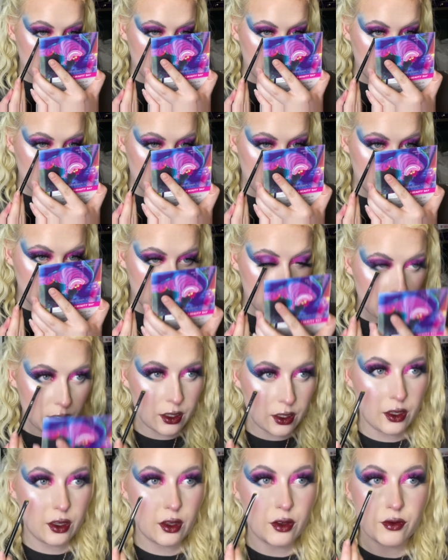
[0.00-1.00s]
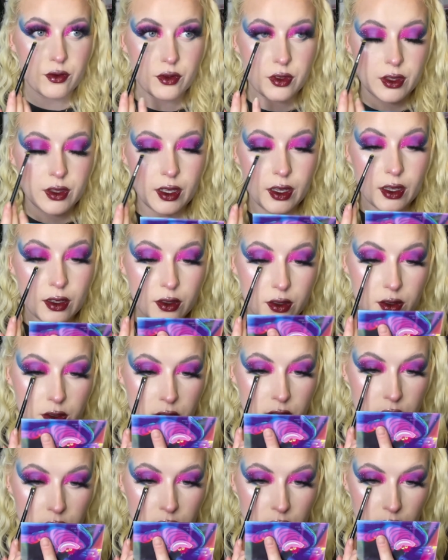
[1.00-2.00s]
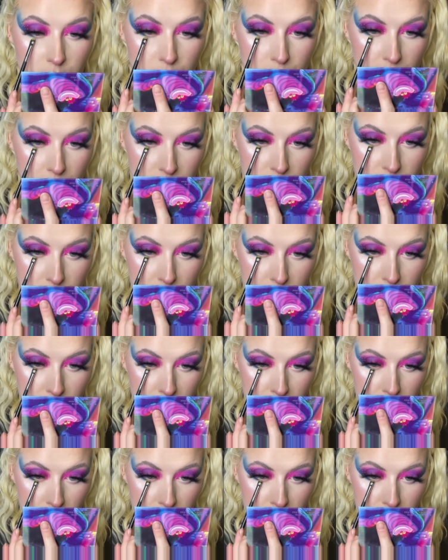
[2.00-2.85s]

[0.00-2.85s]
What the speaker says: I'm just gonna run that under the bottom.